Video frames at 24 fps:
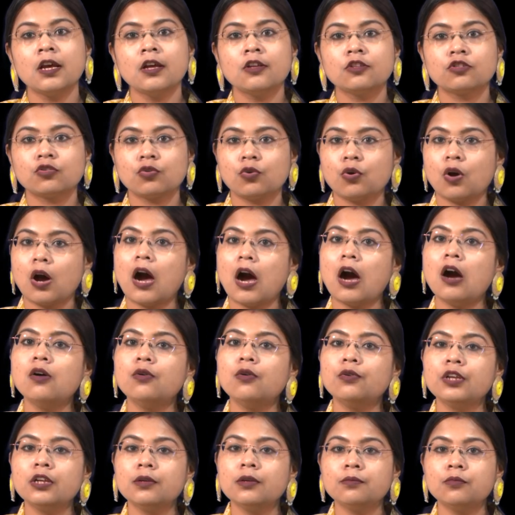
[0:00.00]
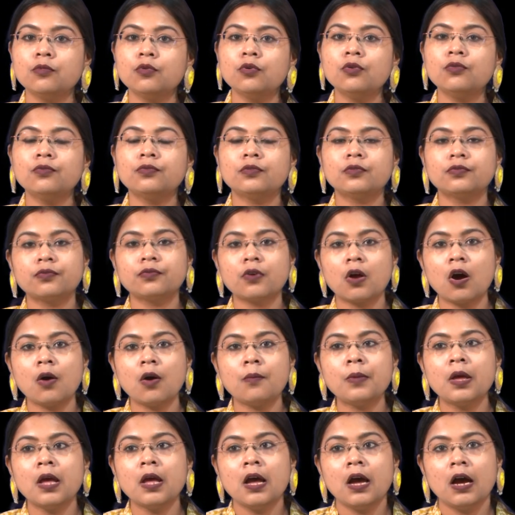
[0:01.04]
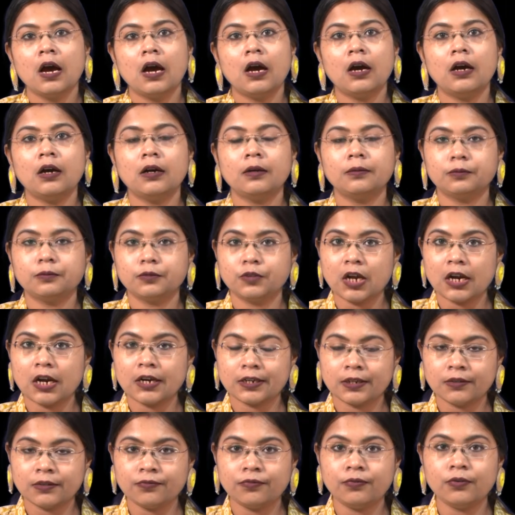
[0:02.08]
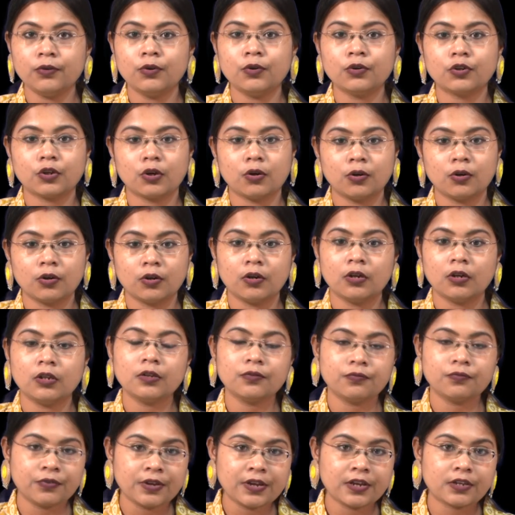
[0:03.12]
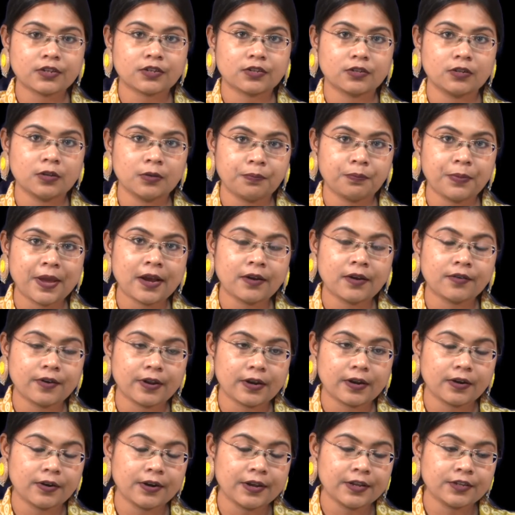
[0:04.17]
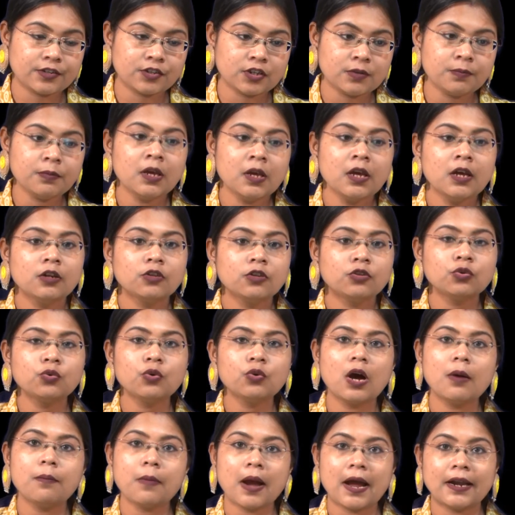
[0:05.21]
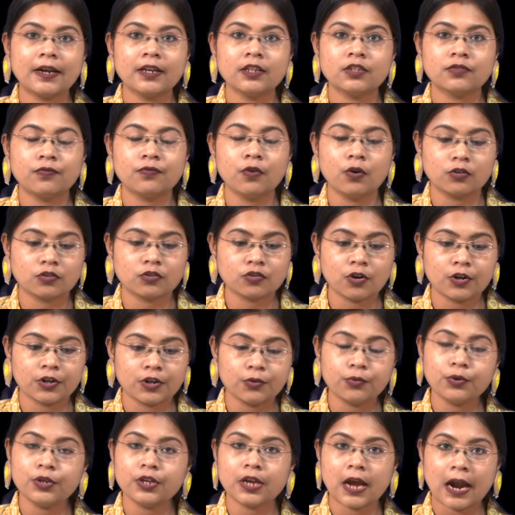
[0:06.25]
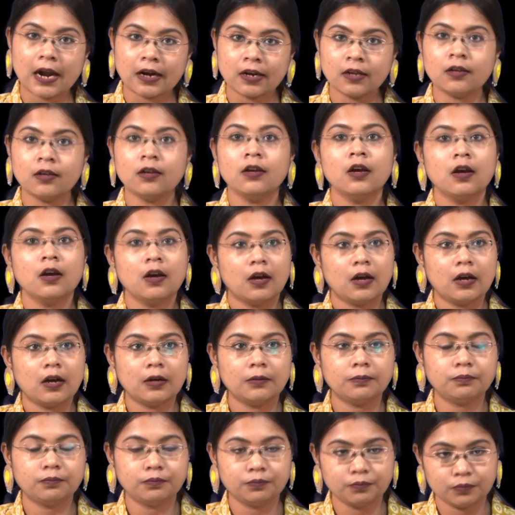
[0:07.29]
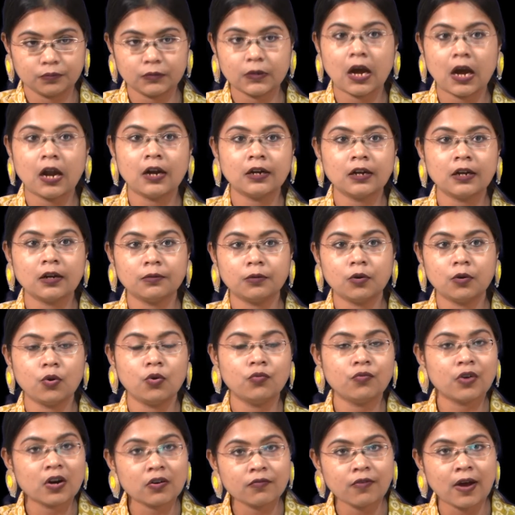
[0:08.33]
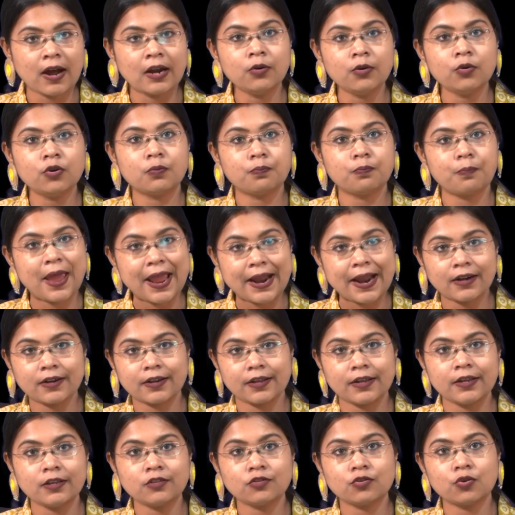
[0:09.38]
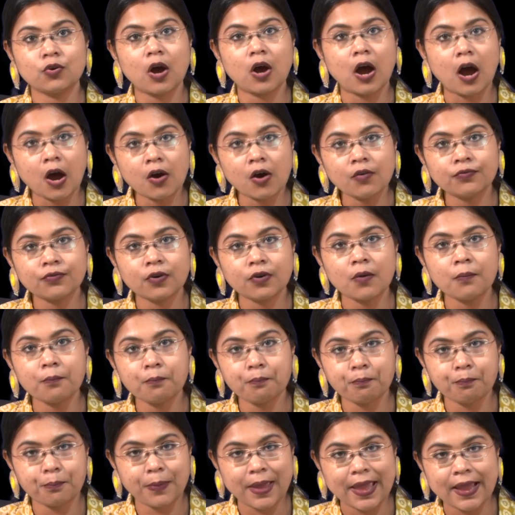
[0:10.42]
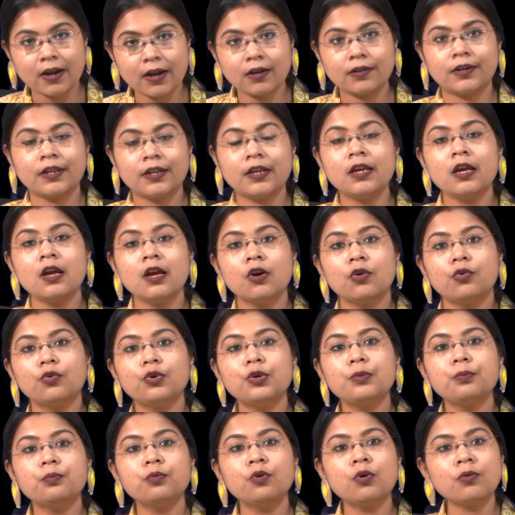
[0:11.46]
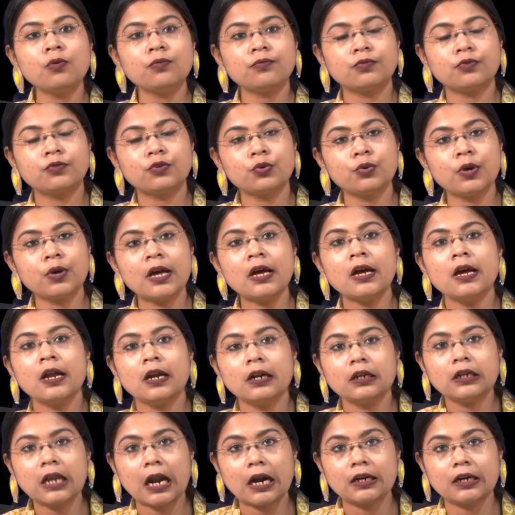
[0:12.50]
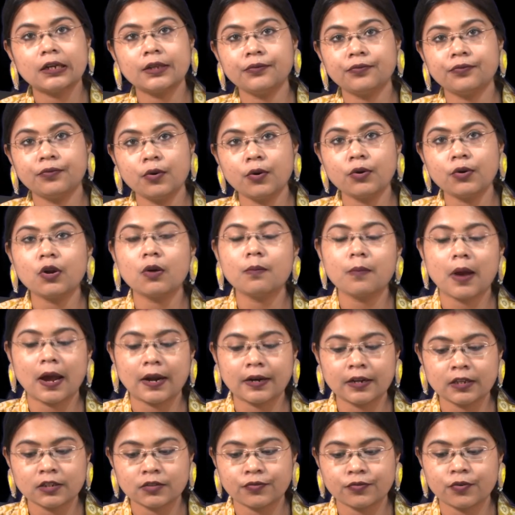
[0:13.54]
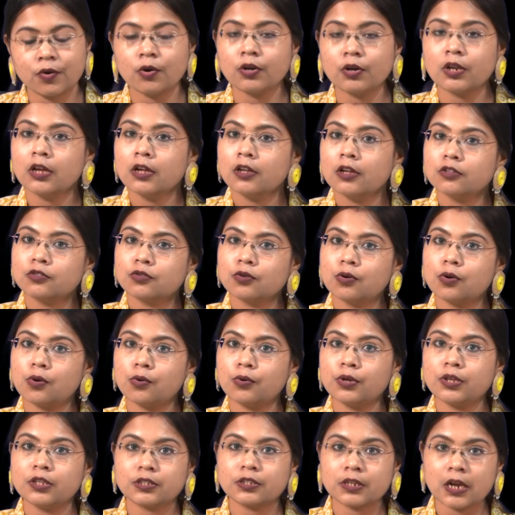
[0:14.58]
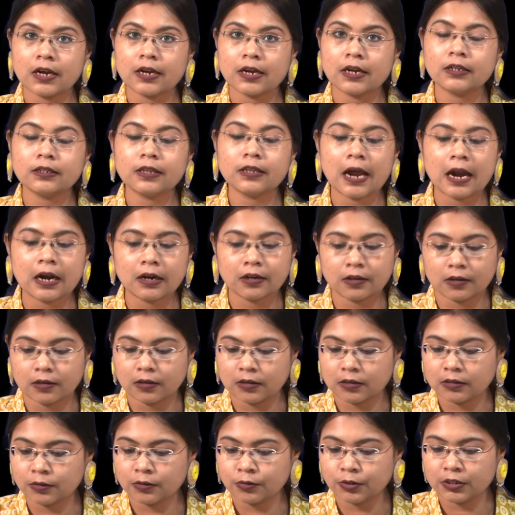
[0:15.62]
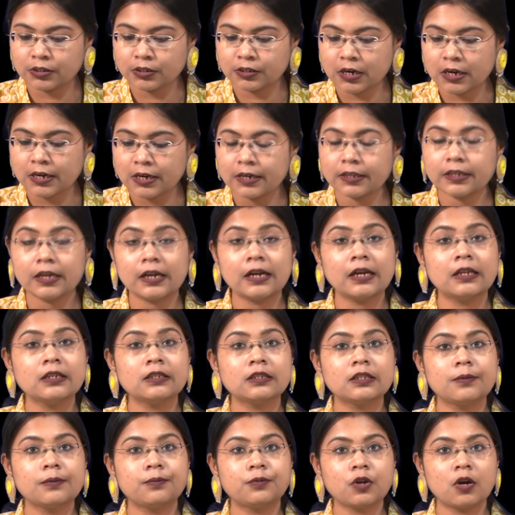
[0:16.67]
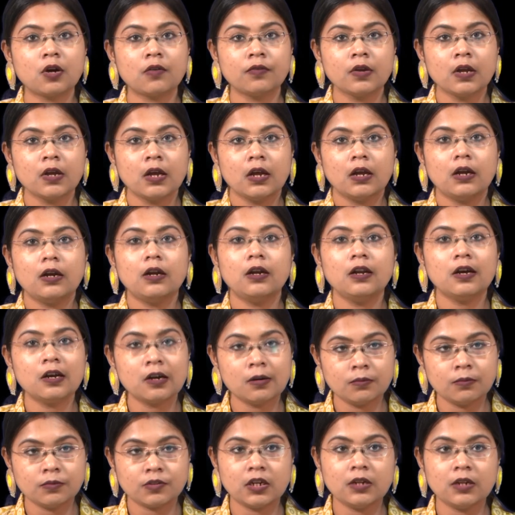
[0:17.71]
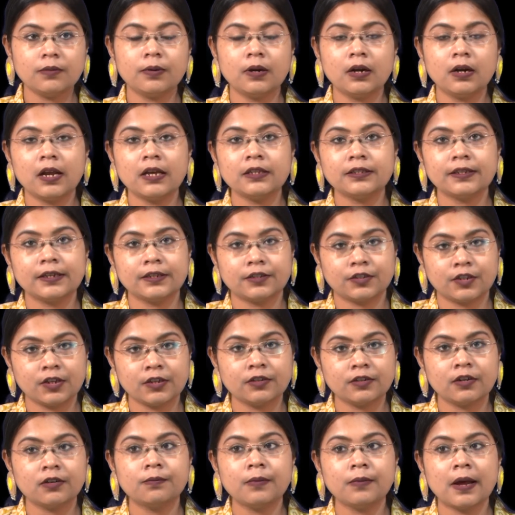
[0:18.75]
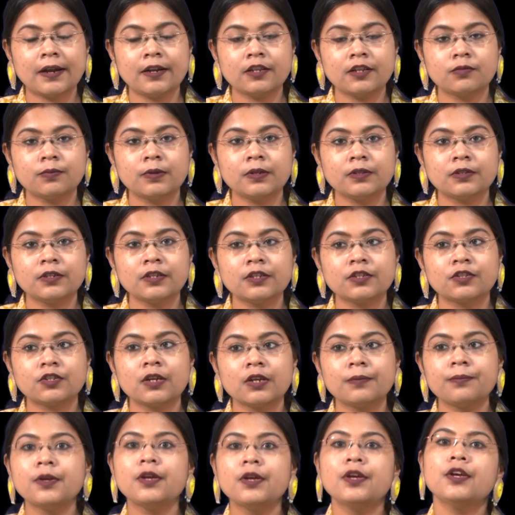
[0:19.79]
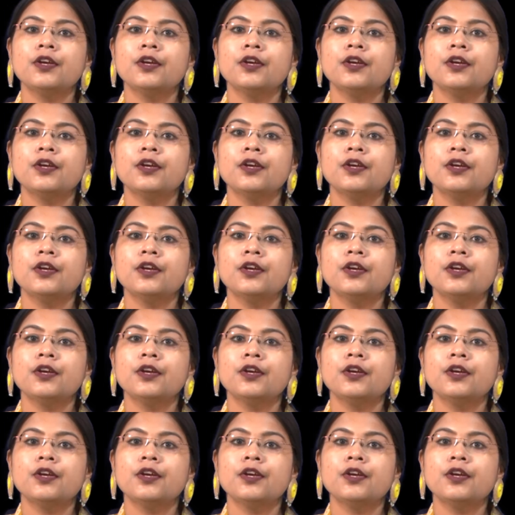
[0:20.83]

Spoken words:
So, how we moved from dirty float or the fixed pegged regime to a managed float. Sorry, we had a under overvalued peg T. So, how from peg T we moved to a dirty float or managed float. So, we studied that we studied the concept of LARMS, liberalized exchange rate management system.